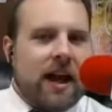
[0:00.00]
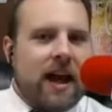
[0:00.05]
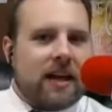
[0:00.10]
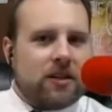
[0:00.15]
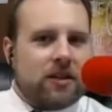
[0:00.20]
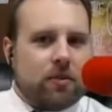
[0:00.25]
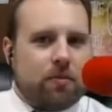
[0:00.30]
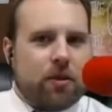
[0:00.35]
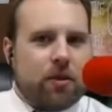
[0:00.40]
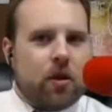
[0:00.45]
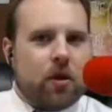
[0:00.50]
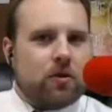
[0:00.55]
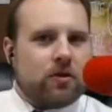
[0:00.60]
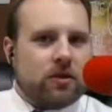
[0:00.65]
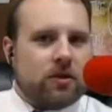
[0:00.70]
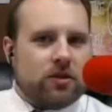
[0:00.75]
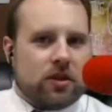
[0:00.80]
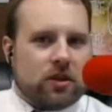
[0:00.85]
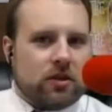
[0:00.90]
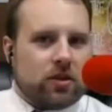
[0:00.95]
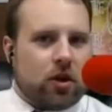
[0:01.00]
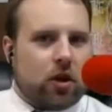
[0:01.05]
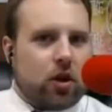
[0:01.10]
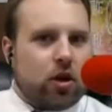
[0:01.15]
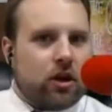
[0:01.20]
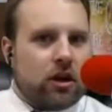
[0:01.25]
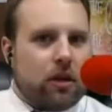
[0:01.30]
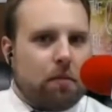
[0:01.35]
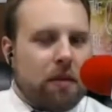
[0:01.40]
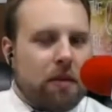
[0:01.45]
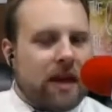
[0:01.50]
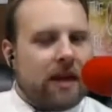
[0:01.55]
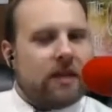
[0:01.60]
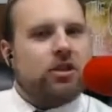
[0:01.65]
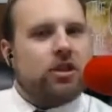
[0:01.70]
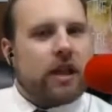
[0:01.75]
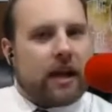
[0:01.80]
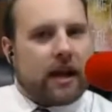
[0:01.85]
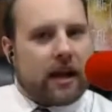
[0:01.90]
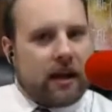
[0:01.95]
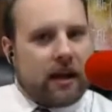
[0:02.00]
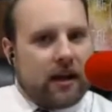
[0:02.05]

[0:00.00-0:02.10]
as opposed to just earning a paycheck.